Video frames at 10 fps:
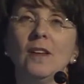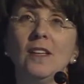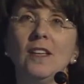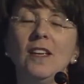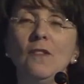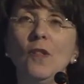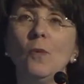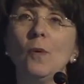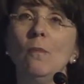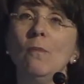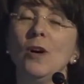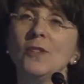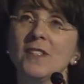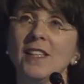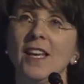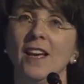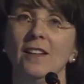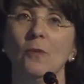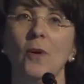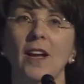even though we're mostly
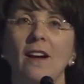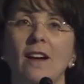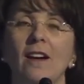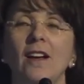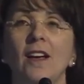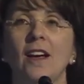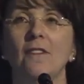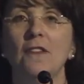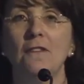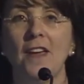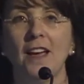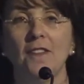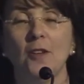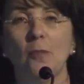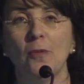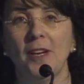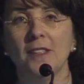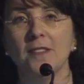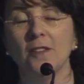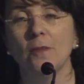unaware of the fact that our
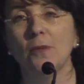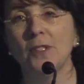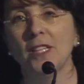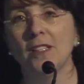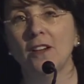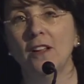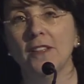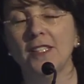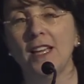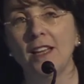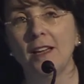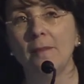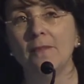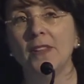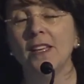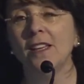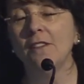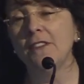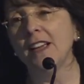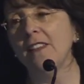brains are predicting all the time,
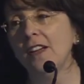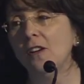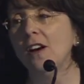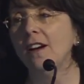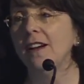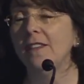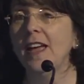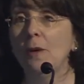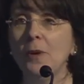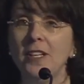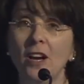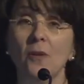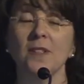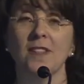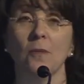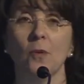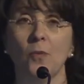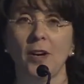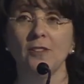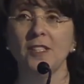in fact they are, and how we know is that we're
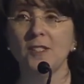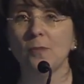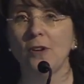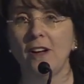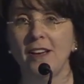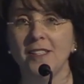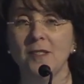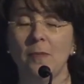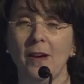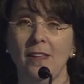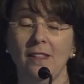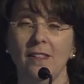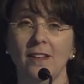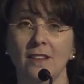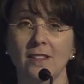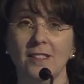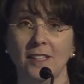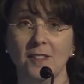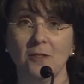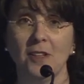rarely surprised by the
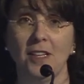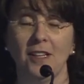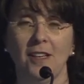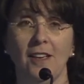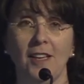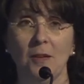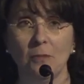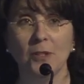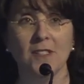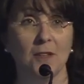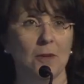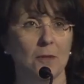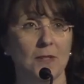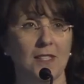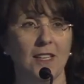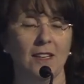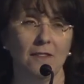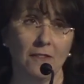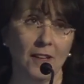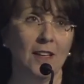sensory inputs that we
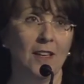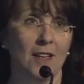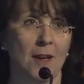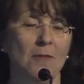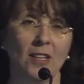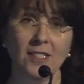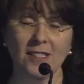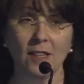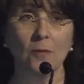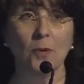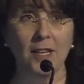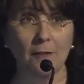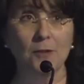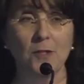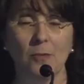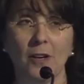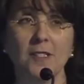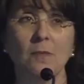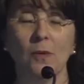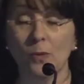receive. Not to say that we're never
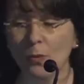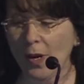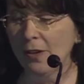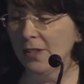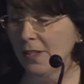surprised, but we're rarely